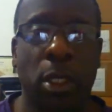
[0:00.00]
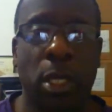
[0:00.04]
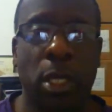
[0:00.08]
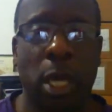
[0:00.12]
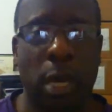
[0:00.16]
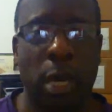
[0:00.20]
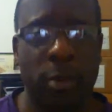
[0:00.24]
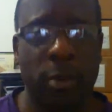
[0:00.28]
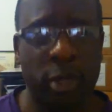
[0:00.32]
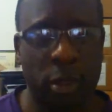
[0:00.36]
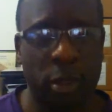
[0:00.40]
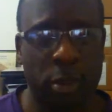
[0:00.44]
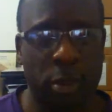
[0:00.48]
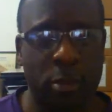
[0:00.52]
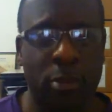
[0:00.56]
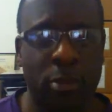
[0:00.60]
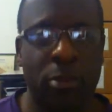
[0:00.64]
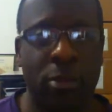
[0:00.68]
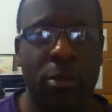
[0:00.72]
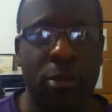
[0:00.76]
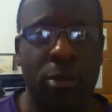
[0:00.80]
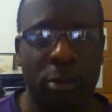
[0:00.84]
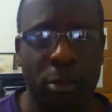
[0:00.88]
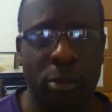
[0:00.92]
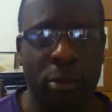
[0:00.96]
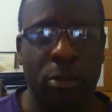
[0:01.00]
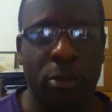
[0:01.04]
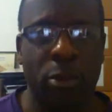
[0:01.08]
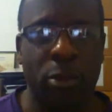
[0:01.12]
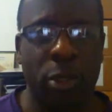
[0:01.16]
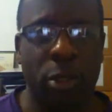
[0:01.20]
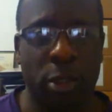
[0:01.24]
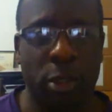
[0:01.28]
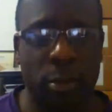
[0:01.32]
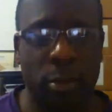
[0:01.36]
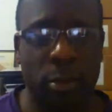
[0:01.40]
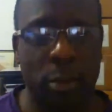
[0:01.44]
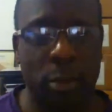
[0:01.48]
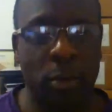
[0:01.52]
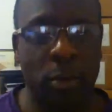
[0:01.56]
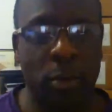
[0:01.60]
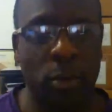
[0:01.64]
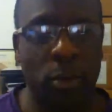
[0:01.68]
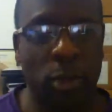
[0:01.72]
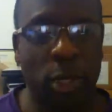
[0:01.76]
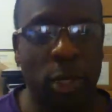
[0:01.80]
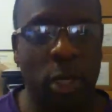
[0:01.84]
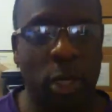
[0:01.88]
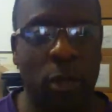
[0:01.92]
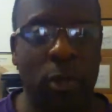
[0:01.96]
I've been experimenting
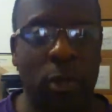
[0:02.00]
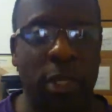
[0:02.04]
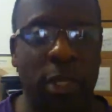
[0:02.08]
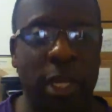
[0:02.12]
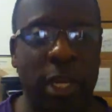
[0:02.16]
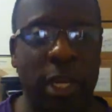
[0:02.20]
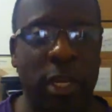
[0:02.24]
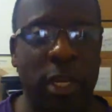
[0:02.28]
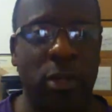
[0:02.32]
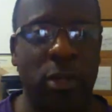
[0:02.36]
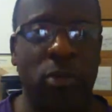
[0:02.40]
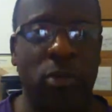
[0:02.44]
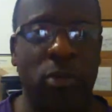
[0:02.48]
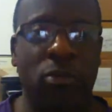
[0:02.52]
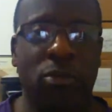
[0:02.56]
with AutoCAD